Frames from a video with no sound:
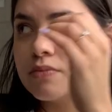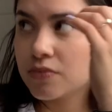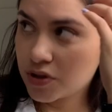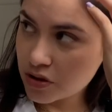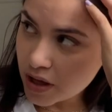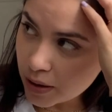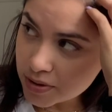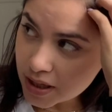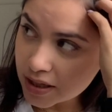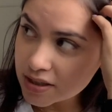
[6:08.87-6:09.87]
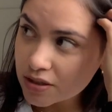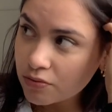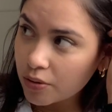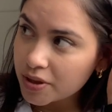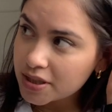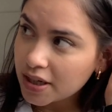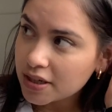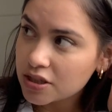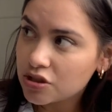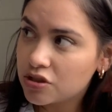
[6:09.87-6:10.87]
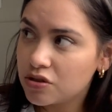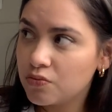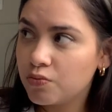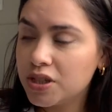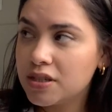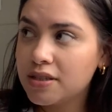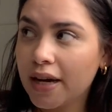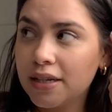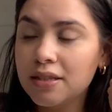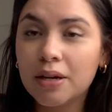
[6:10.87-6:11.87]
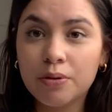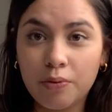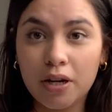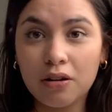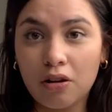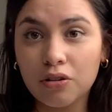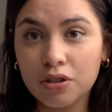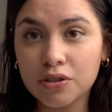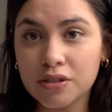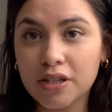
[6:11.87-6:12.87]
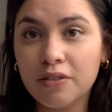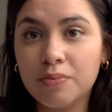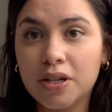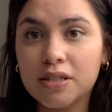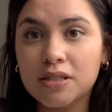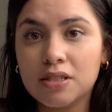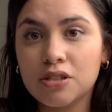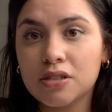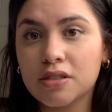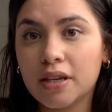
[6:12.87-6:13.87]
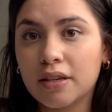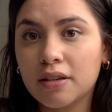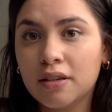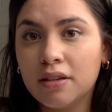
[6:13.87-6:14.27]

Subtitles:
So that was honestly what we did, is we decided that we wanted all inclusive because it's just like,